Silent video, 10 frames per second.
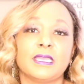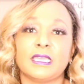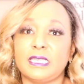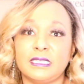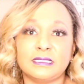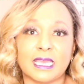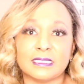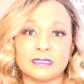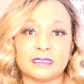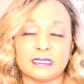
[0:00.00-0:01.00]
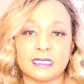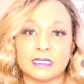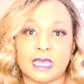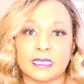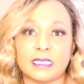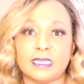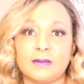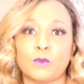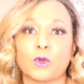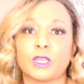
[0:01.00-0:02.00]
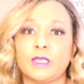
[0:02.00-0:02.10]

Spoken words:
he's not seeing Lana anymore.